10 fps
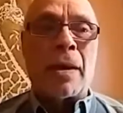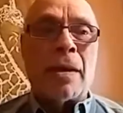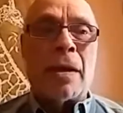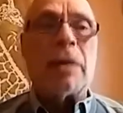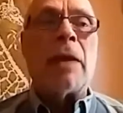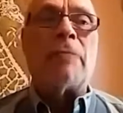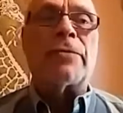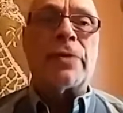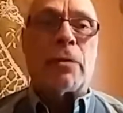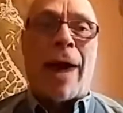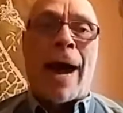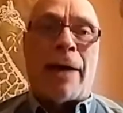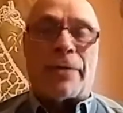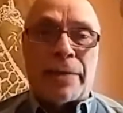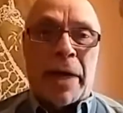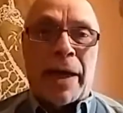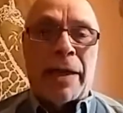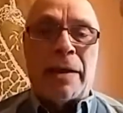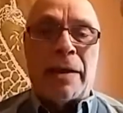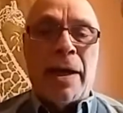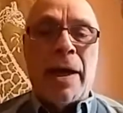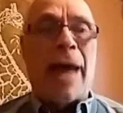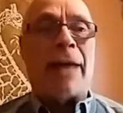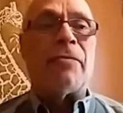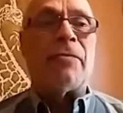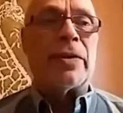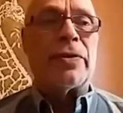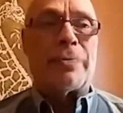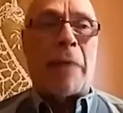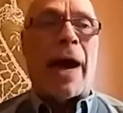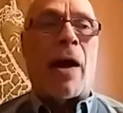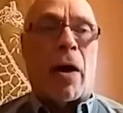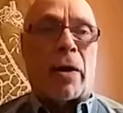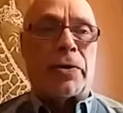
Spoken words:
Love surrounds me and fills my heart.